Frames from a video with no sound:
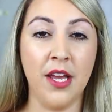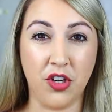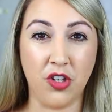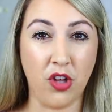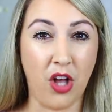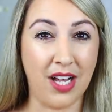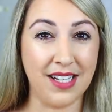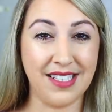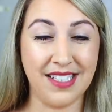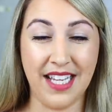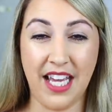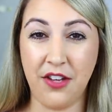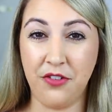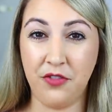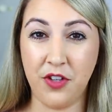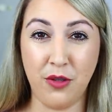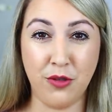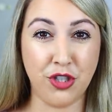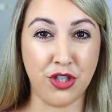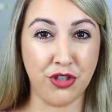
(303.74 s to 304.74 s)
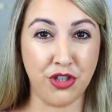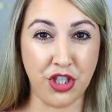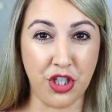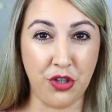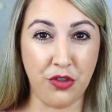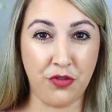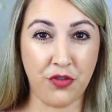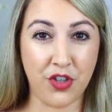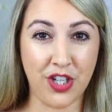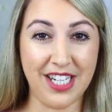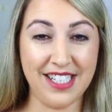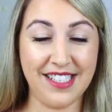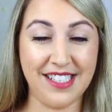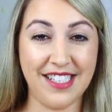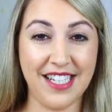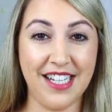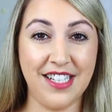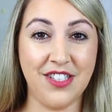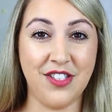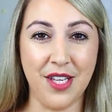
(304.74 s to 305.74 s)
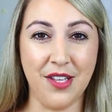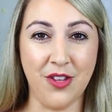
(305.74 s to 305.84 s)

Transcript: Glossier Future Dew, for instance.